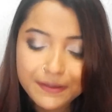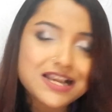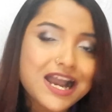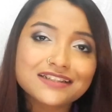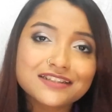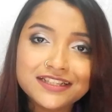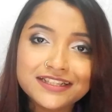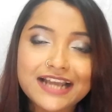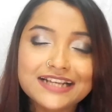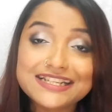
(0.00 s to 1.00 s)
But other
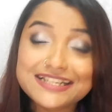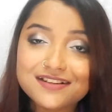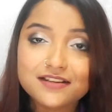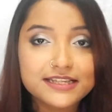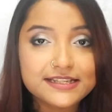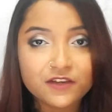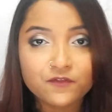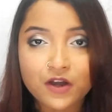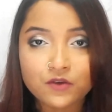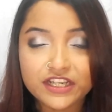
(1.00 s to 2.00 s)
than that, it is a
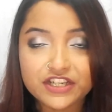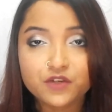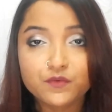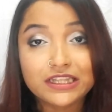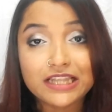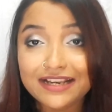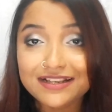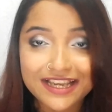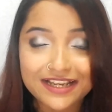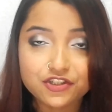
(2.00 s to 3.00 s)
decent foundation with
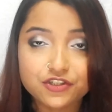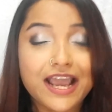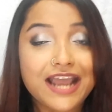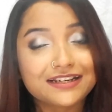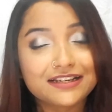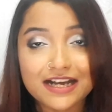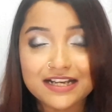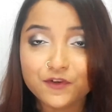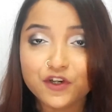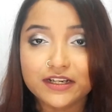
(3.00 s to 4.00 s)
light texture and it
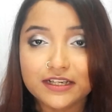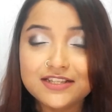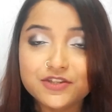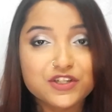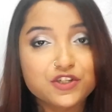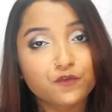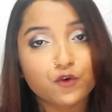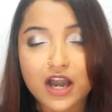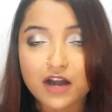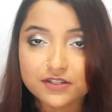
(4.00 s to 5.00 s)
lasts for at least 3 to
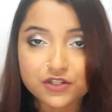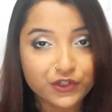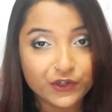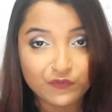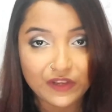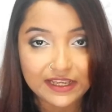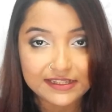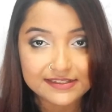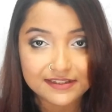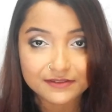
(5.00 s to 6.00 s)
4 hours on your
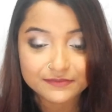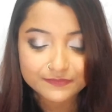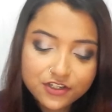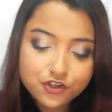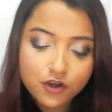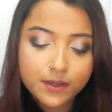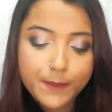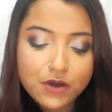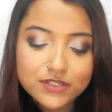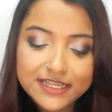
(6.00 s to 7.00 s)
face. To talk
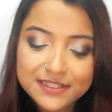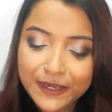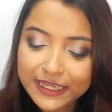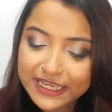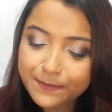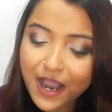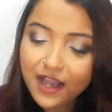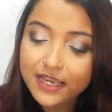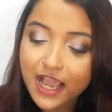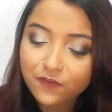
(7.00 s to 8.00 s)
about is my Eva
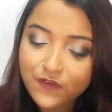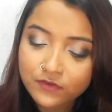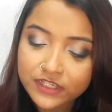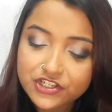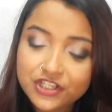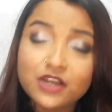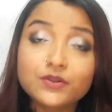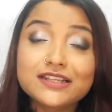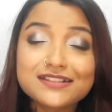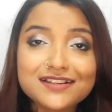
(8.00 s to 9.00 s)
Halal foundation.
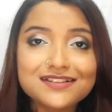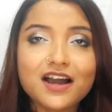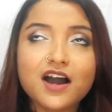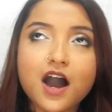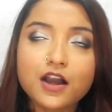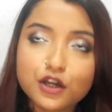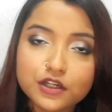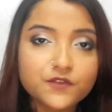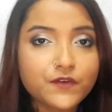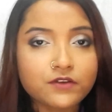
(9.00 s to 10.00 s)
Now this is a
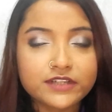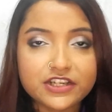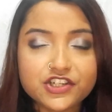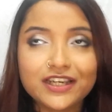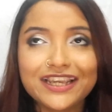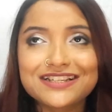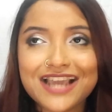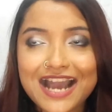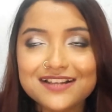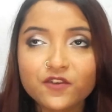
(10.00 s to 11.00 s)
good foundation. It
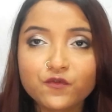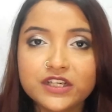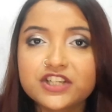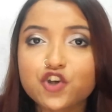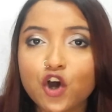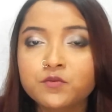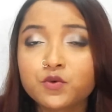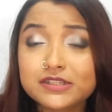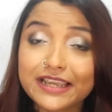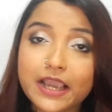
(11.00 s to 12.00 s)
has a finish
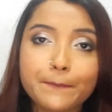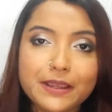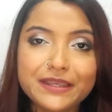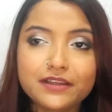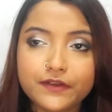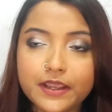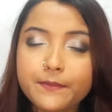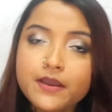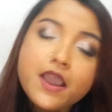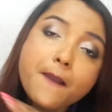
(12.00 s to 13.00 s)
almost like a BB
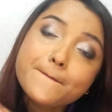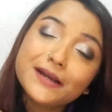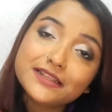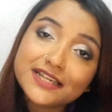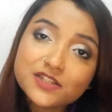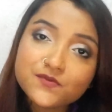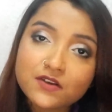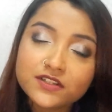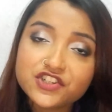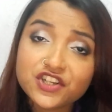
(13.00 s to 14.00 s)
cream, but this
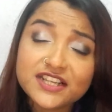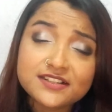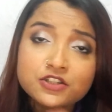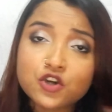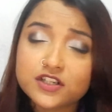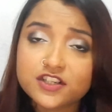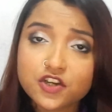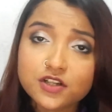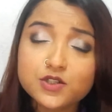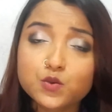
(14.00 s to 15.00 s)
foundation is not
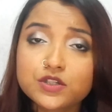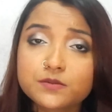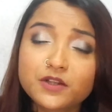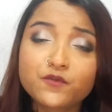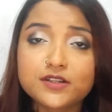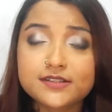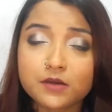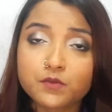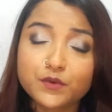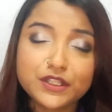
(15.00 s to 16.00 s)
at all suitable for
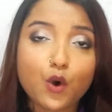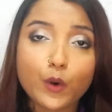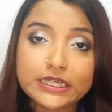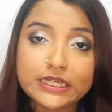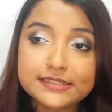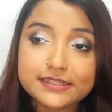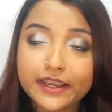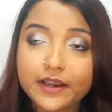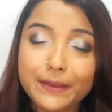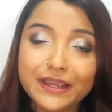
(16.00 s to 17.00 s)
someone with oily
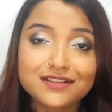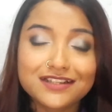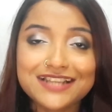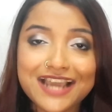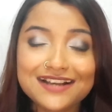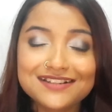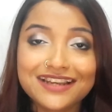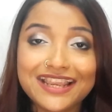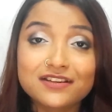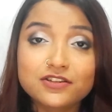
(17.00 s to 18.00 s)
skin because it has
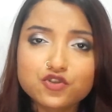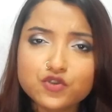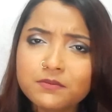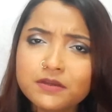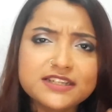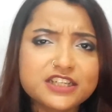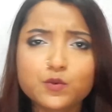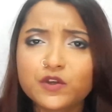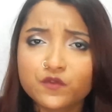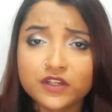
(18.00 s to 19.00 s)
an extremely
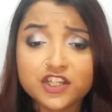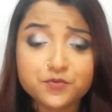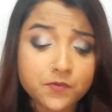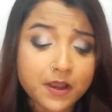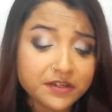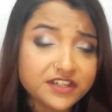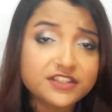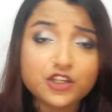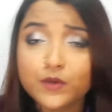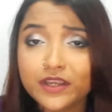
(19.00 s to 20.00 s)
dewy finish, probably
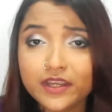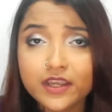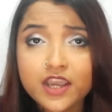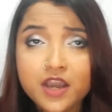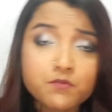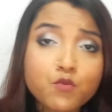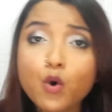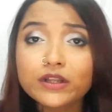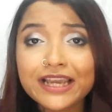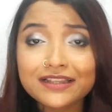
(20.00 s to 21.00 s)
dewy
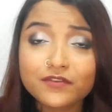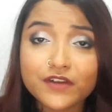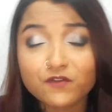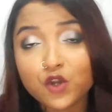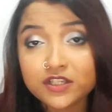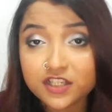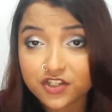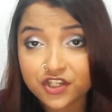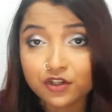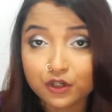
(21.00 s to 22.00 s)
more than the Revlon
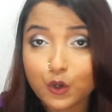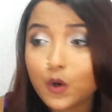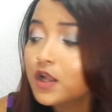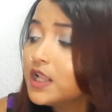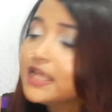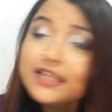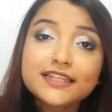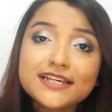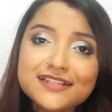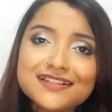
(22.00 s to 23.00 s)
Touch and Glow.
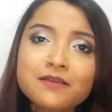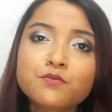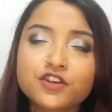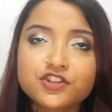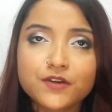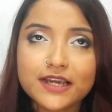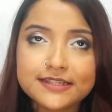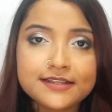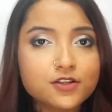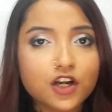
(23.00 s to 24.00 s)
This is a
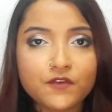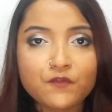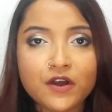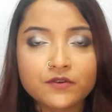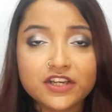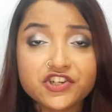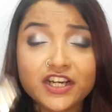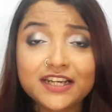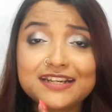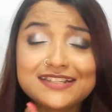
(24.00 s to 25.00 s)
moisturizing sort of a
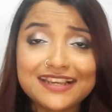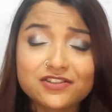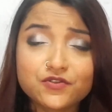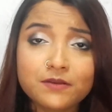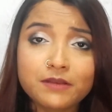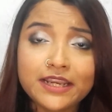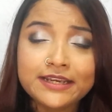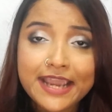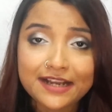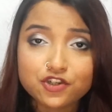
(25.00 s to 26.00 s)
foundation and it's
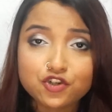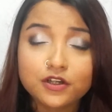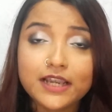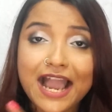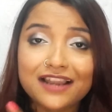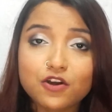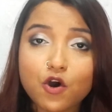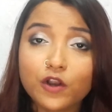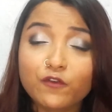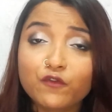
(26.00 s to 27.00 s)
extremely natural,
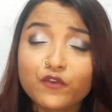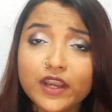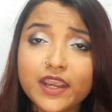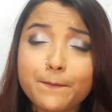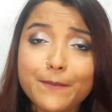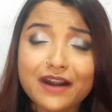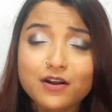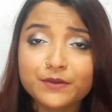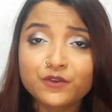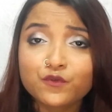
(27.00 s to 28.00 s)
alcohol free,
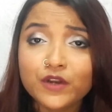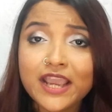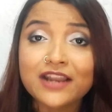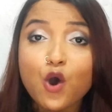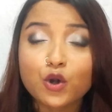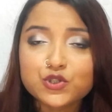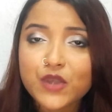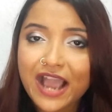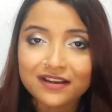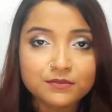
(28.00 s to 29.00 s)
paraben free and
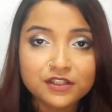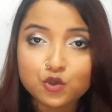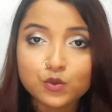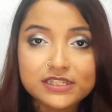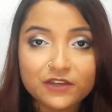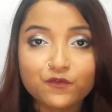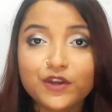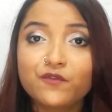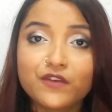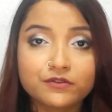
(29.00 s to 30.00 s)
also animal cruelty
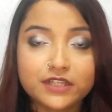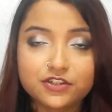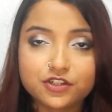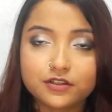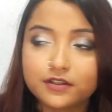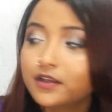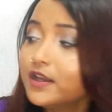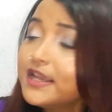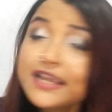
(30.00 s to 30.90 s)
free foundation.